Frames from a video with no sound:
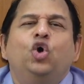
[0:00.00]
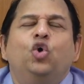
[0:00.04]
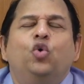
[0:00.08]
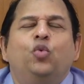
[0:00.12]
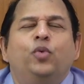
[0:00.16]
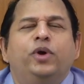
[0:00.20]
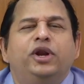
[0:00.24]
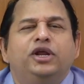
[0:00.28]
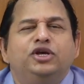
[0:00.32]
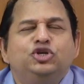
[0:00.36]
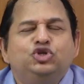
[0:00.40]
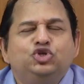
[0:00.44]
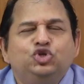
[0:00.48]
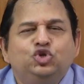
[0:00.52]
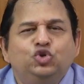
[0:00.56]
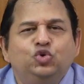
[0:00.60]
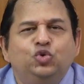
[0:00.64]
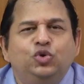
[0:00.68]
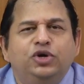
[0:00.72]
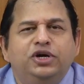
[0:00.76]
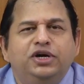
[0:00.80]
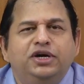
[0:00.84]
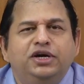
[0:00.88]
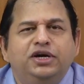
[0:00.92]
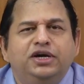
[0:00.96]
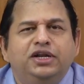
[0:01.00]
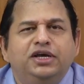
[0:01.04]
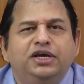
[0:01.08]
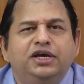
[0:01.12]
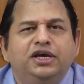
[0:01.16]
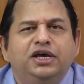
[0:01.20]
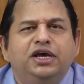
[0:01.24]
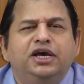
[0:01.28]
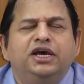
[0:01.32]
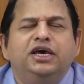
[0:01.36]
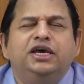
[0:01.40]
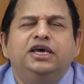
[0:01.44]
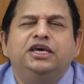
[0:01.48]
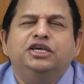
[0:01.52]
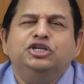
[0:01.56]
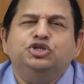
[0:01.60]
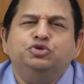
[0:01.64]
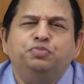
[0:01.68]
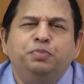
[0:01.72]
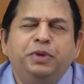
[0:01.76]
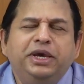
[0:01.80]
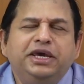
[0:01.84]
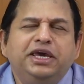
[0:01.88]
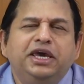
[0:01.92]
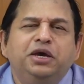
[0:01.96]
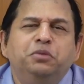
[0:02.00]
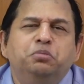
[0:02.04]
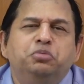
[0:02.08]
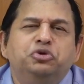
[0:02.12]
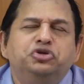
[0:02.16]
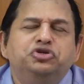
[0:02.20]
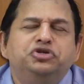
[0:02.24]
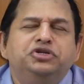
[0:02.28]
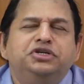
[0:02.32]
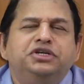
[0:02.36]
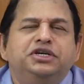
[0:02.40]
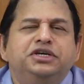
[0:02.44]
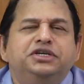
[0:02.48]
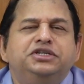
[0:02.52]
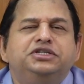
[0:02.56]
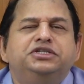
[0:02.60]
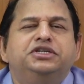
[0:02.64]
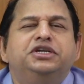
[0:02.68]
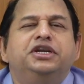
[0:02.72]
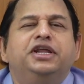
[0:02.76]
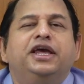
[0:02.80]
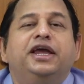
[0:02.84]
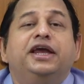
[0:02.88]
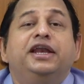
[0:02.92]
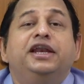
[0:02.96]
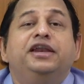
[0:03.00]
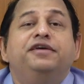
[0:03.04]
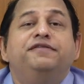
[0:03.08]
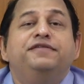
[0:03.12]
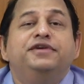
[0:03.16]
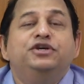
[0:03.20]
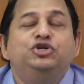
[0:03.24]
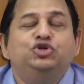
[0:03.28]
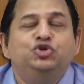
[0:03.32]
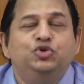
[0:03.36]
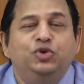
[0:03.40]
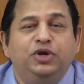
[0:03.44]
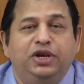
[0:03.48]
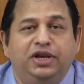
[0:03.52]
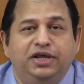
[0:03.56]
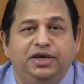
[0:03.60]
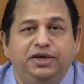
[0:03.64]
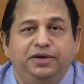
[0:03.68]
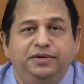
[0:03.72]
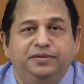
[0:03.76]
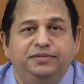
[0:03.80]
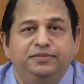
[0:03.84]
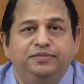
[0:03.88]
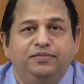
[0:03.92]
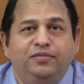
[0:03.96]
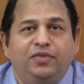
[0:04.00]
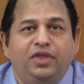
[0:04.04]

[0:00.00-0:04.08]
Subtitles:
when a student is making presentation individually,